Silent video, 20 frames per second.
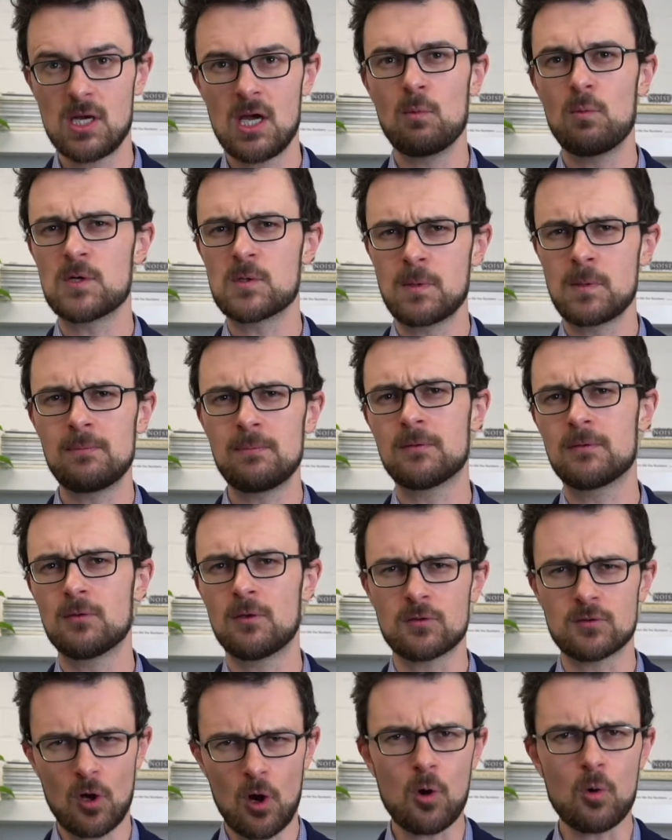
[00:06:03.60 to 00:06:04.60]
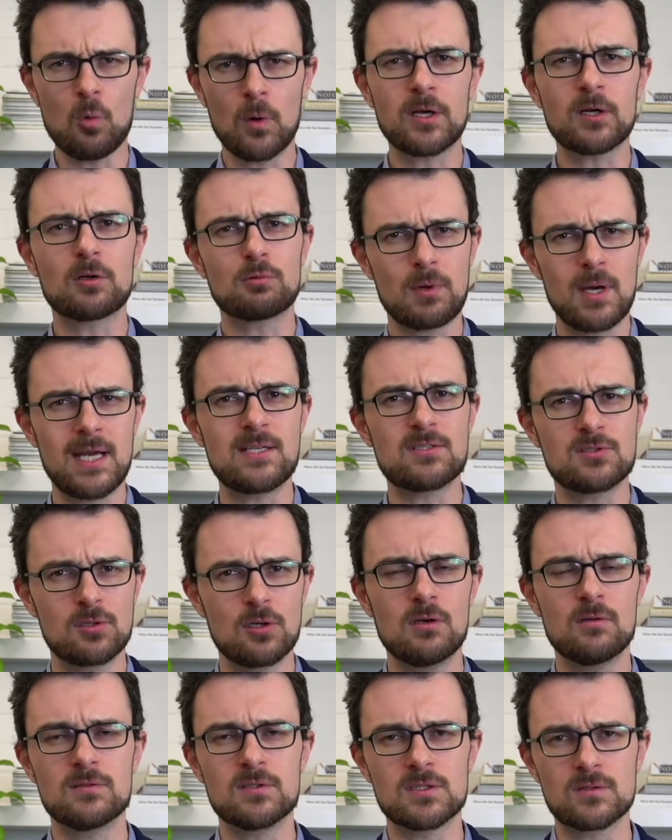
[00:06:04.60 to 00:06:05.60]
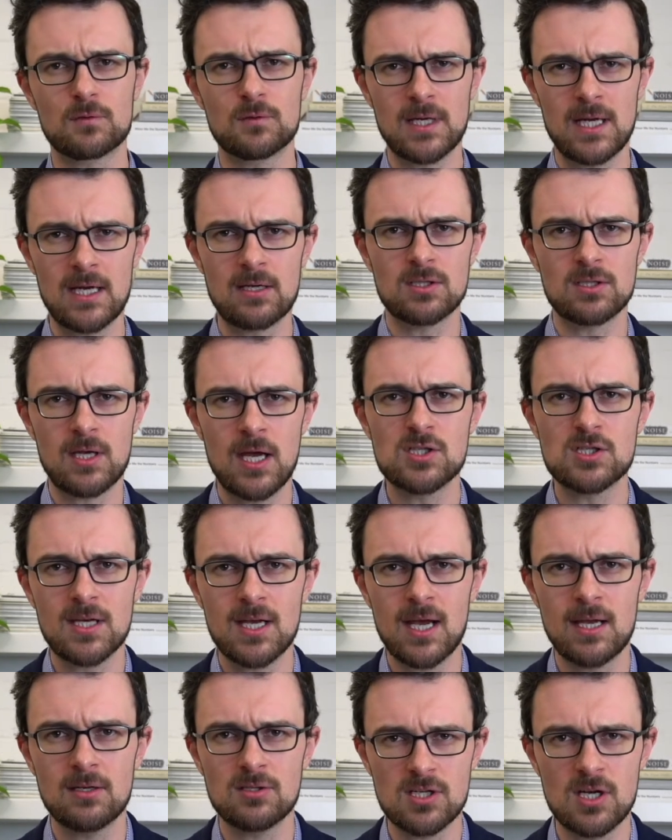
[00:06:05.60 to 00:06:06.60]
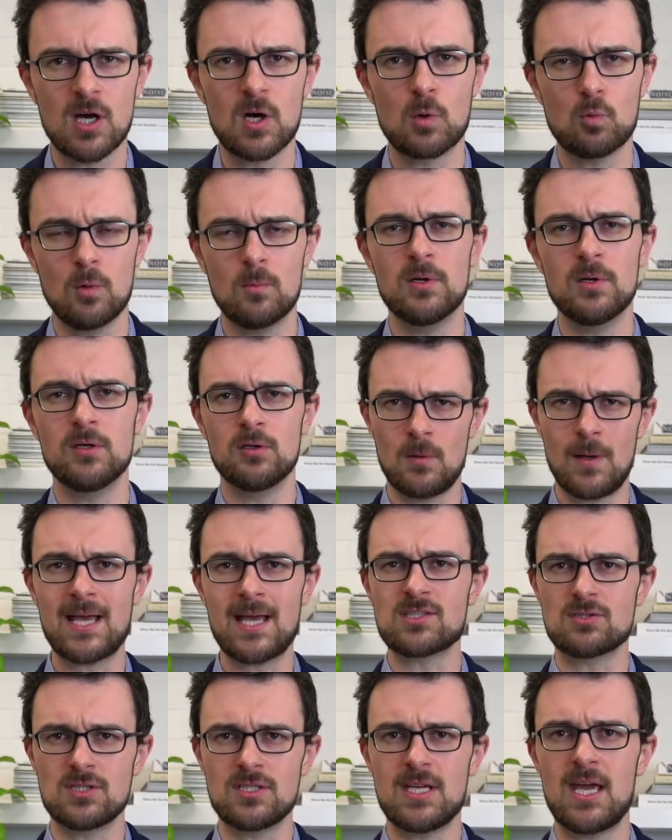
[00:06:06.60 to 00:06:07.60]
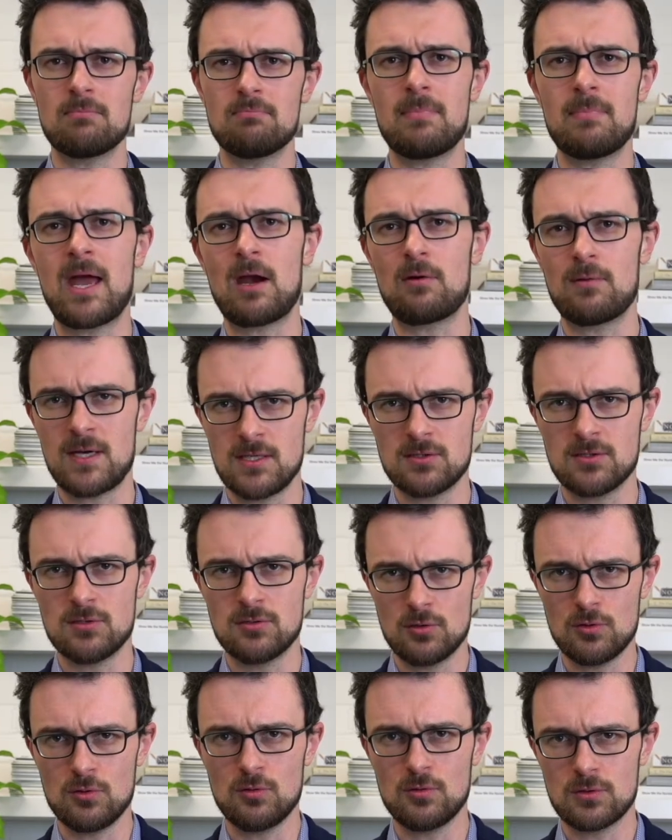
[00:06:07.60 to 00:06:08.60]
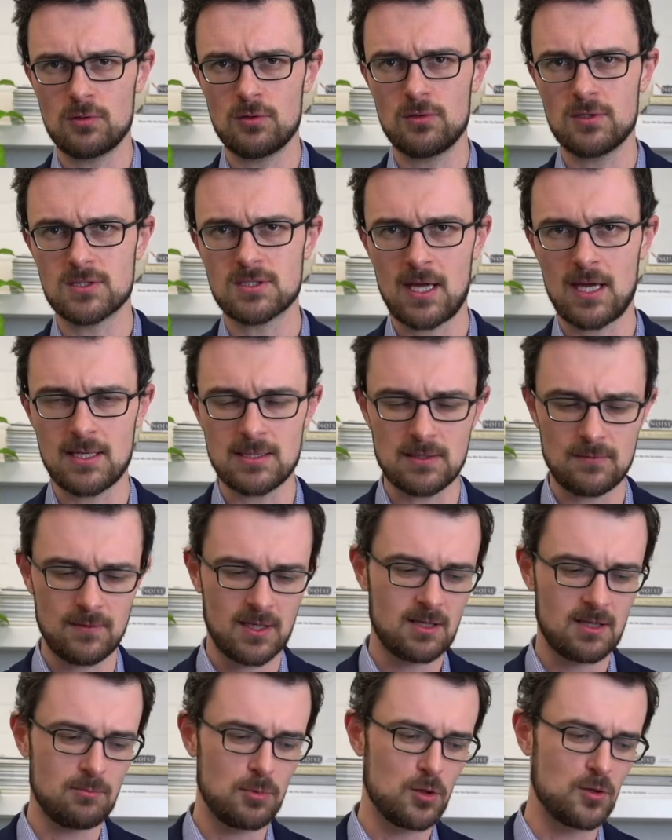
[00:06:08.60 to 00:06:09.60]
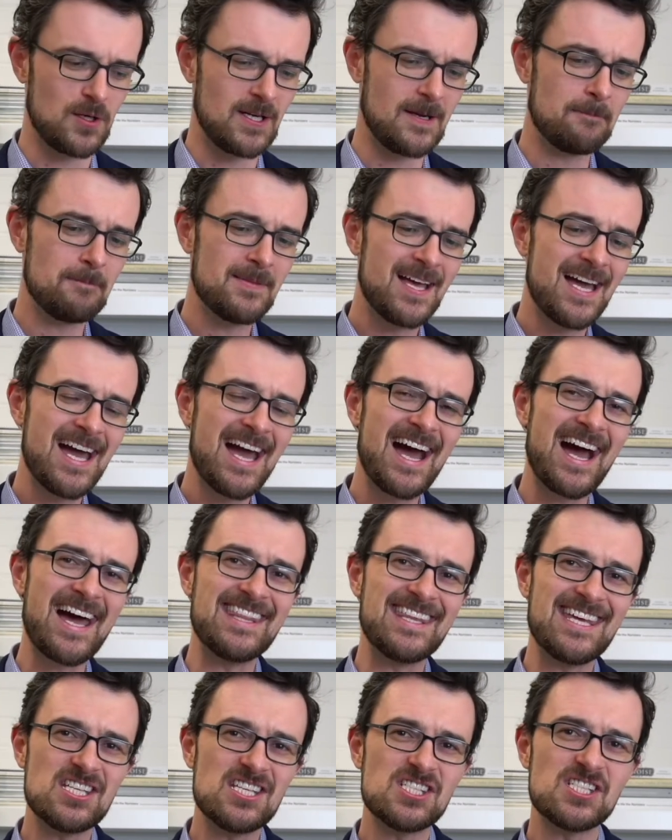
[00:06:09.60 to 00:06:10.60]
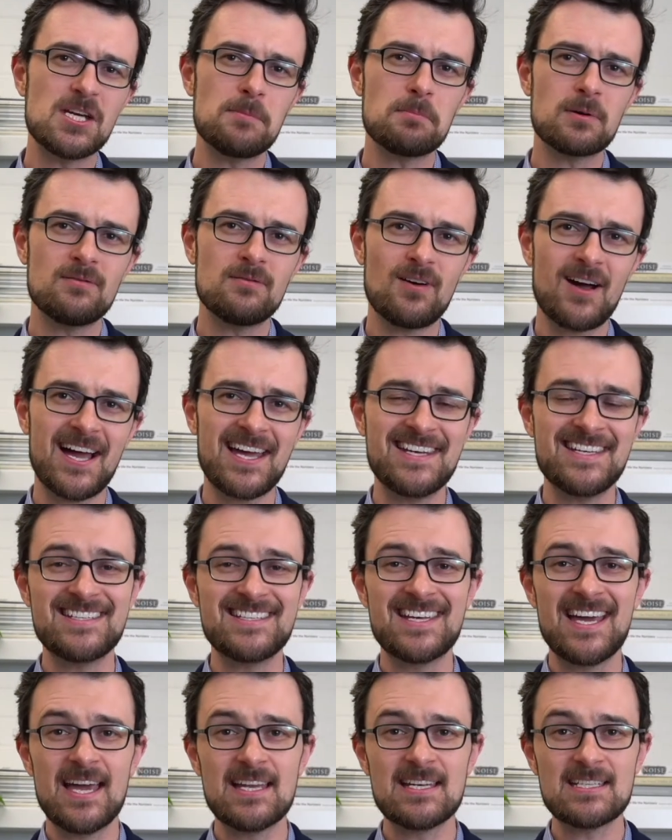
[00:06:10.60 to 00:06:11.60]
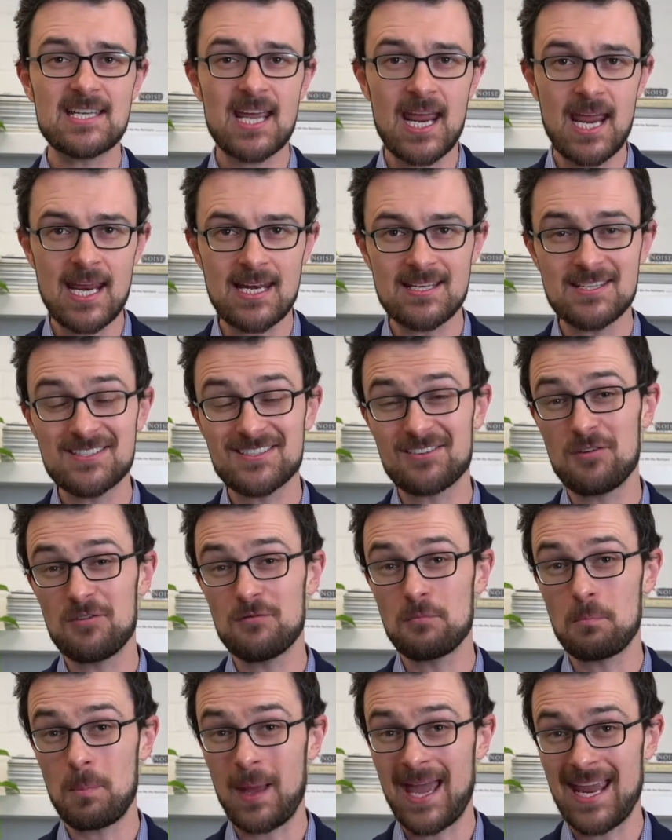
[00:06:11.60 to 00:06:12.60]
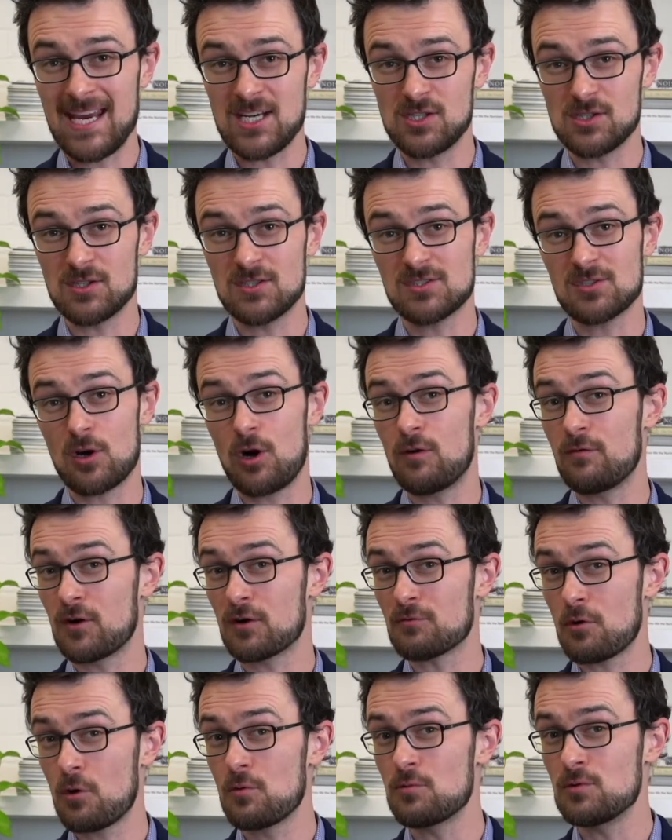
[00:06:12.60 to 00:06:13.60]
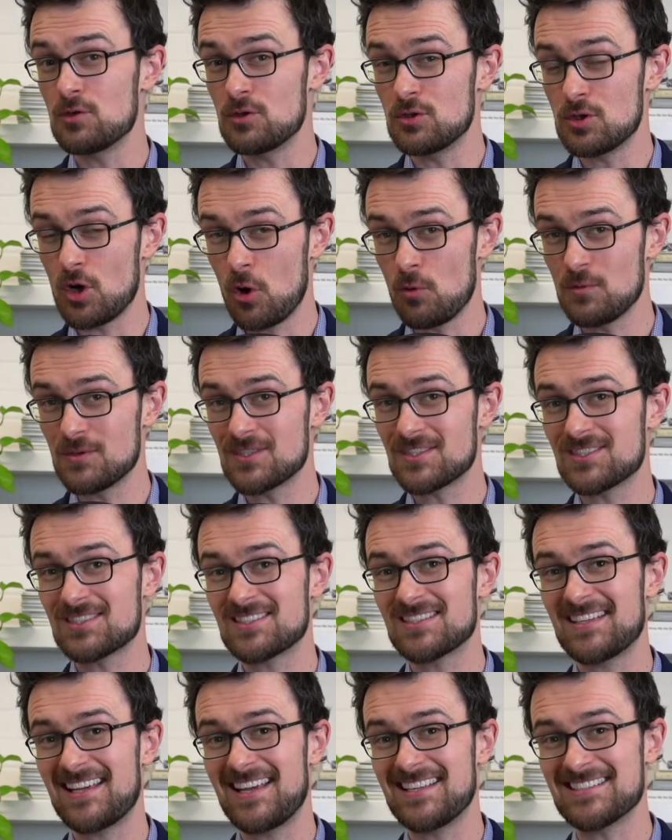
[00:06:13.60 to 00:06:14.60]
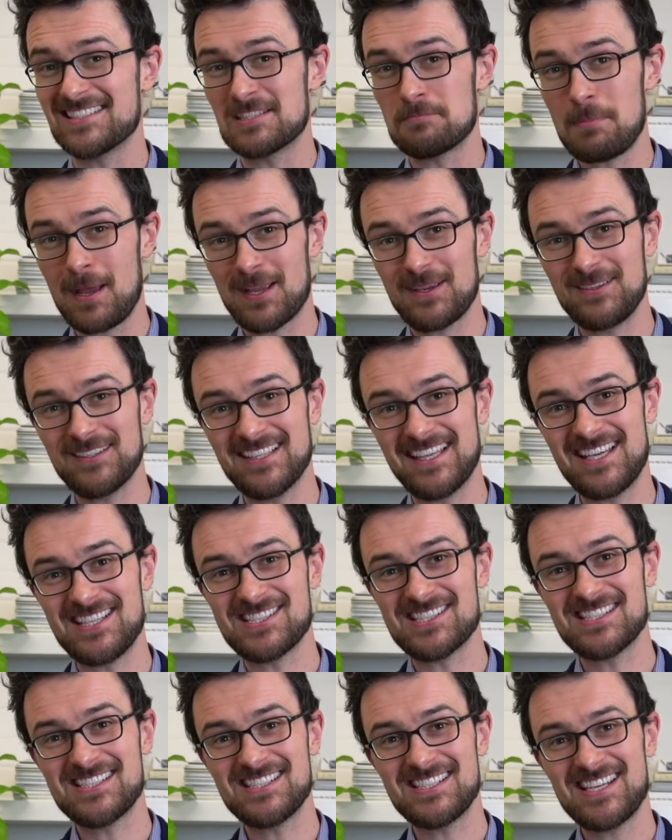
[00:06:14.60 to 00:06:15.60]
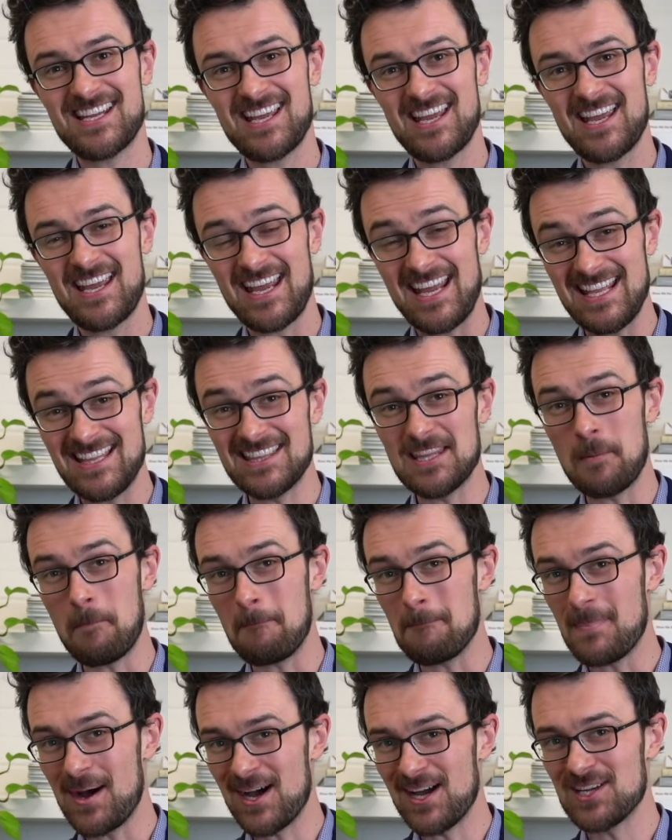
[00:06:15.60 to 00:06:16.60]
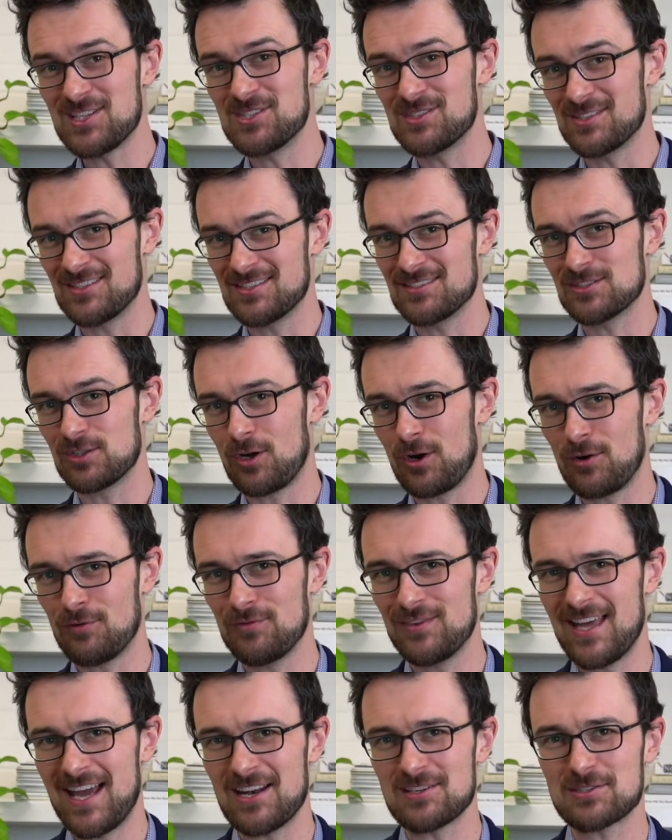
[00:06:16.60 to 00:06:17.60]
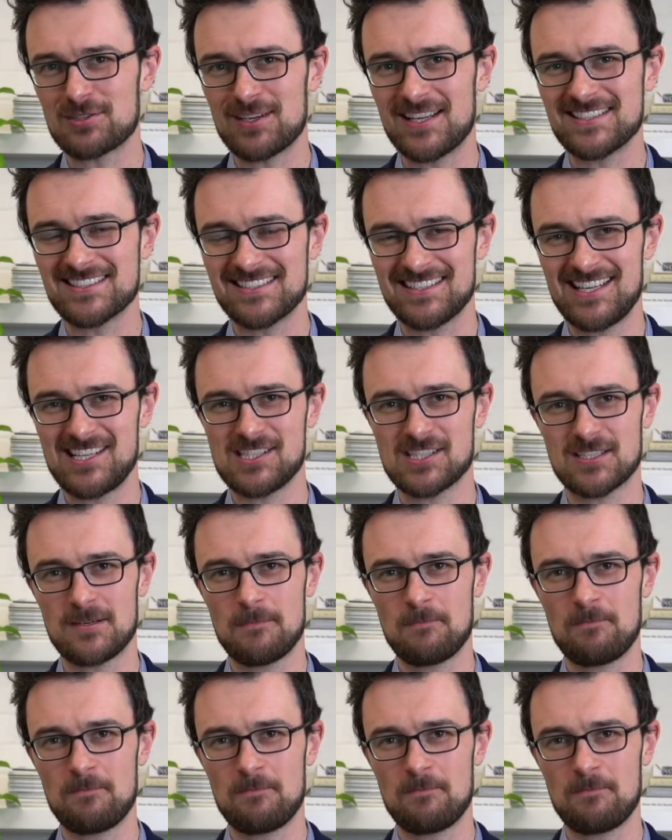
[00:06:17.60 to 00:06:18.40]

which people thought, oh, what a great service for an educated young woman who hasn't yet married to do to the scientific community. And then she provided tens of pages of her own notes and speculation in the margins of that translation.